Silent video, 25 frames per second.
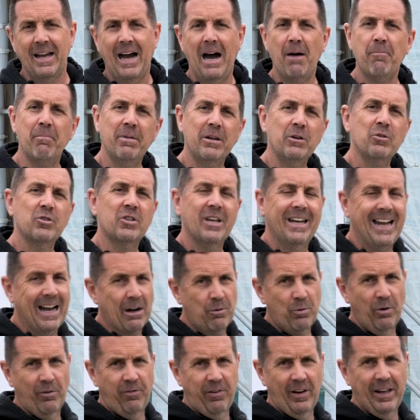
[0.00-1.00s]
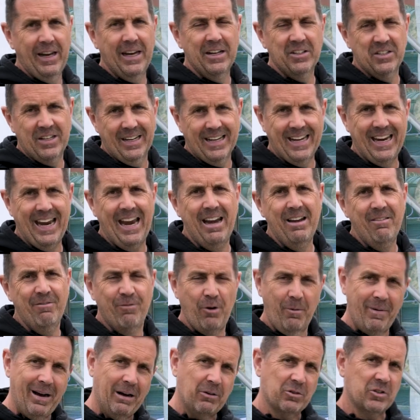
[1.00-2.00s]
I'll be using AquaFlakes again
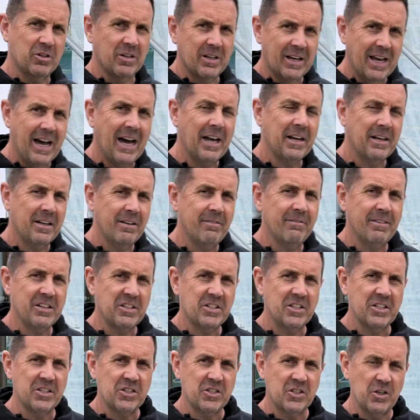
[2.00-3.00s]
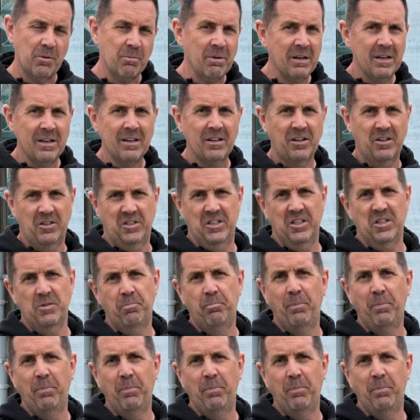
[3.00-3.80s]
from House and Garden in this system because it's